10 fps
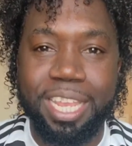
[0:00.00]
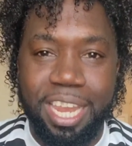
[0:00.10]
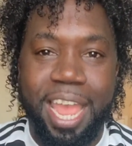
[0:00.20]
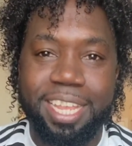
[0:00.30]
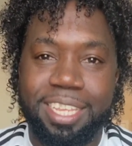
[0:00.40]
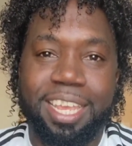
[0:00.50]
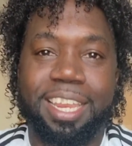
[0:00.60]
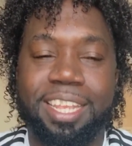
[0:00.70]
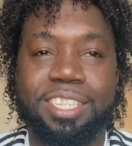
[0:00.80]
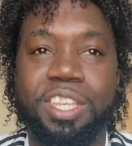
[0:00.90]
He liked
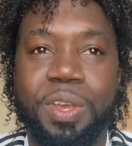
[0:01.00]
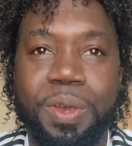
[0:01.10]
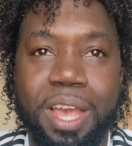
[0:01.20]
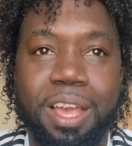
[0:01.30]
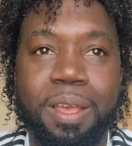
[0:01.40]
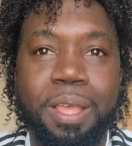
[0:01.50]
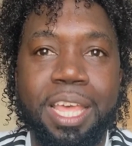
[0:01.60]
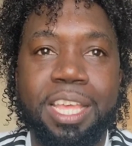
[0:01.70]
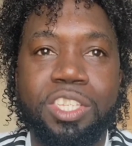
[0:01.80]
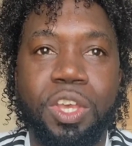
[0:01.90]
it, and so uh,
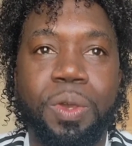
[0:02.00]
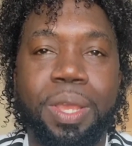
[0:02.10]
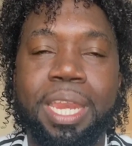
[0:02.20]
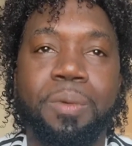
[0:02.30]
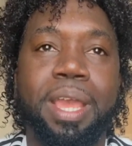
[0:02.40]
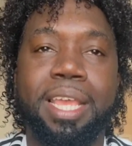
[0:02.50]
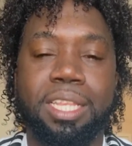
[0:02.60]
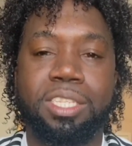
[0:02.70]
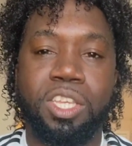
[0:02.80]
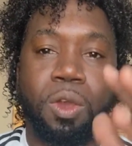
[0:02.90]
so
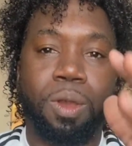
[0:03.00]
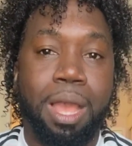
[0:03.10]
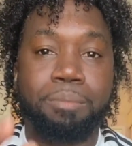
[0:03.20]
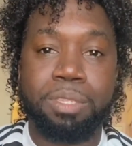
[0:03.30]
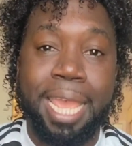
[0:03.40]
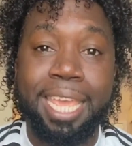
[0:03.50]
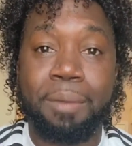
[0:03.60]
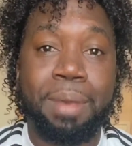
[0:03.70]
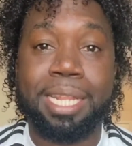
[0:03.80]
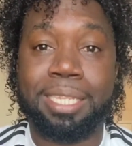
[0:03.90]
anyway, so I'm
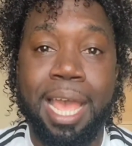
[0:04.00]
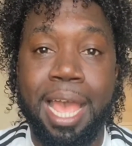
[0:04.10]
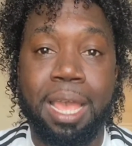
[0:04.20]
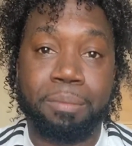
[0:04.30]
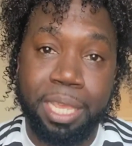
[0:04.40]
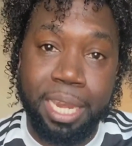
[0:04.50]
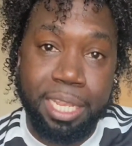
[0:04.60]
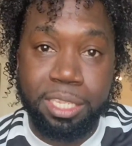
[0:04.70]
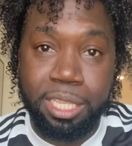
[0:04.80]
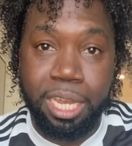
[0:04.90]
taking my time
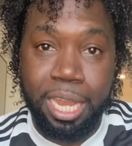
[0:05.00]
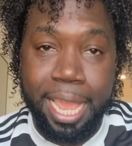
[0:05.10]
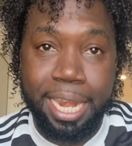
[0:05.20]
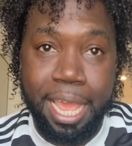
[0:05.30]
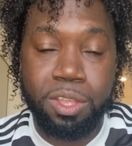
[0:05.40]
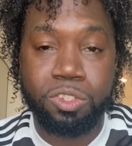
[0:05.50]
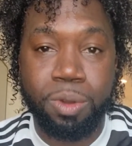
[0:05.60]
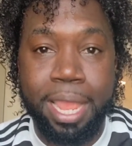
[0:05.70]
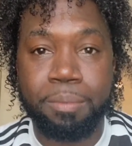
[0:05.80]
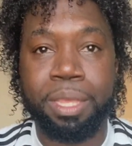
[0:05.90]
getting to the
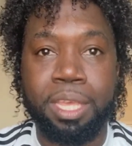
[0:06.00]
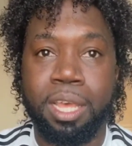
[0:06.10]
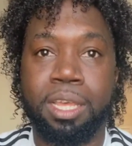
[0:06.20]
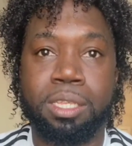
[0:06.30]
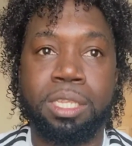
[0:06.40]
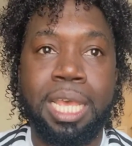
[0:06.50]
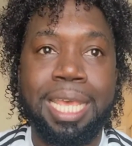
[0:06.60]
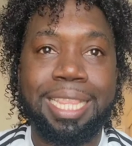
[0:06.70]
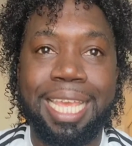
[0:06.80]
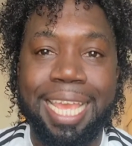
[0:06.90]
lighthouse, right? Because
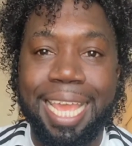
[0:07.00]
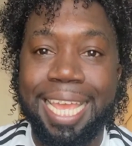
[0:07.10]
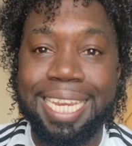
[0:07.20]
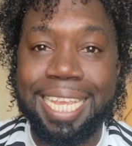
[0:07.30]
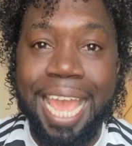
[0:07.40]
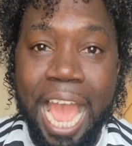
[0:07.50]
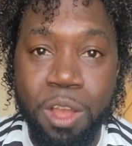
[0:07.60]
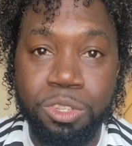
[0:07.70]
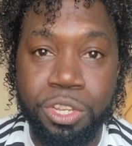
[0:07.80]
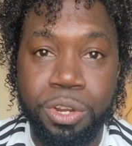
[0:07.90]
the
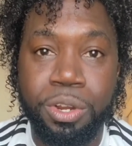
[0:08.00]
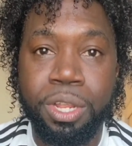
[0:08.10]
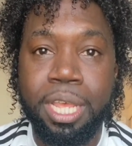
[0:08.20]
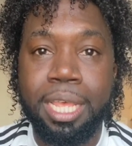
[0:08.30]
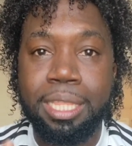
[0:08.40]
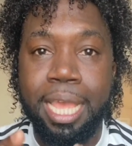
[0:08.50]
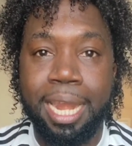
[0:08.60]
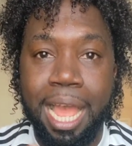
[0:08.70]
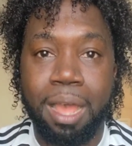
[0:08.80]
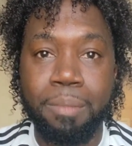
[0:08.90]
encounter
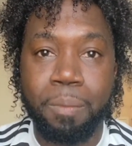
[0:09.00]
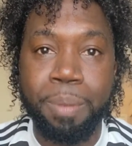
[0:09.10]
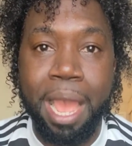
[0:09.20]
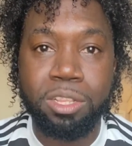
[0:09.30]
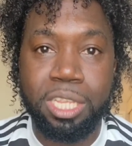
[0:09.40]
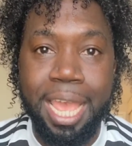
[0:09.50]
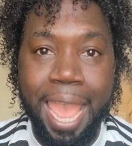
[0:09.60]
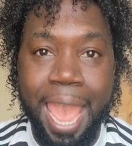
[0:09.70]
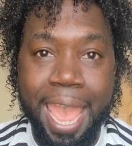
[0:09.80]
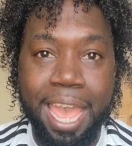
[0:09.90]
that I'm about to
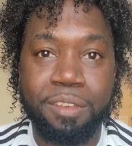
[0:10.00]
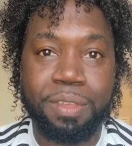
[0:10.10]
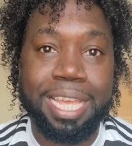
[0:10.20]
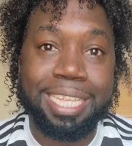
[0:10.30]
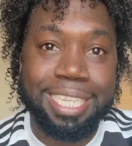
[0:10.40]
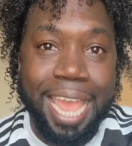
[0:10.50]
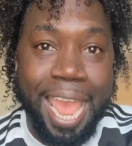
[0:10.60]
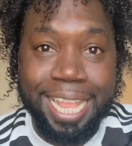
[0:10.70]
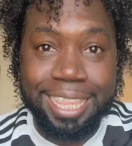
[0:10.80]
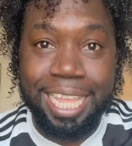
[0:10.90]
have is
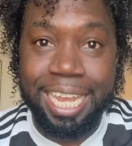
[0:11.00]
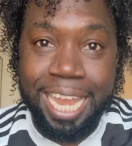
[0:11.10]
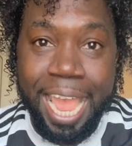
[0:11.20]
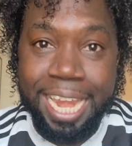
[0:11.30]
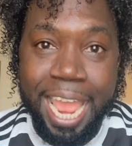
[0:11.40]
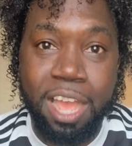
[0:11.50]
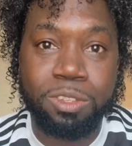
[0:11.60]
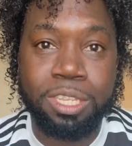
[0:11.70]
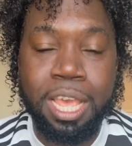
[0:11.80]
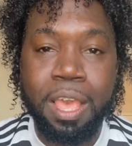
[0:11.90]
at the
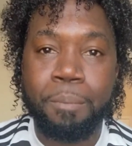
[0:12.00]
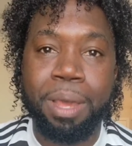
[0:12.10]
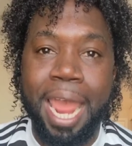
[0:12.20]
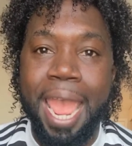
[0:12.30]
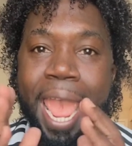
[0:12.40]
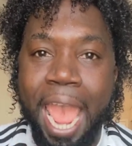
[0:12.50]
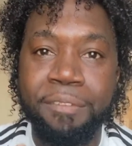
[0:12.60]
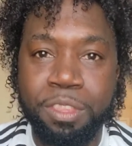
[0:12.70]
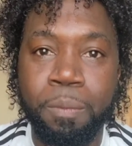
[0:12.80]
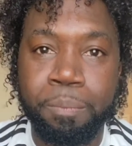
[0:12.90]
lighthouse, but I
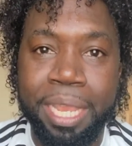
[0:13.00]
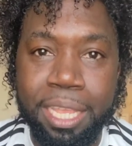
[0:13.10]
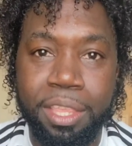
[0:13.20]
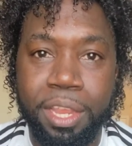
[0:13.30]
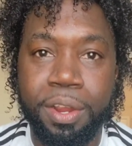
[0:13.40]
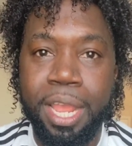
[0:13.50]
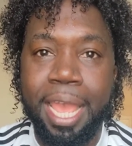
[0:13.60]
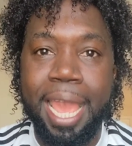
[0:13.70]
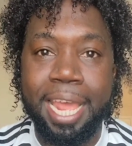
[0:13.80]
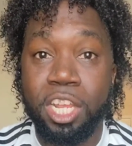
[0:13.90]
have to be there
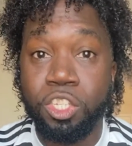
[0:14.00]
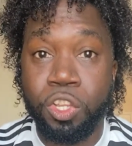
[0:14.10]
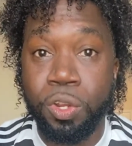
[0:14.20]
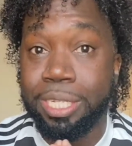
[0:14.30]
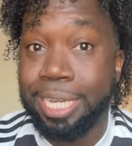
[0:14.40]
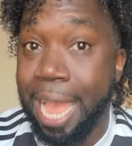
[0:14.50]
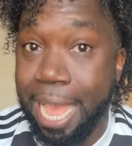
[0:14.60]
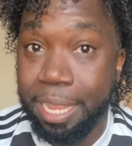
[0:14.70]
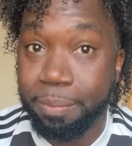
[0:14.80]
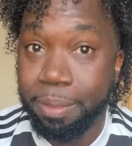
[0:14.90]
at a certain
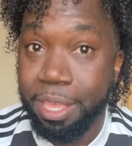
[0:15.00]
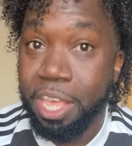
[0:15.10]
time.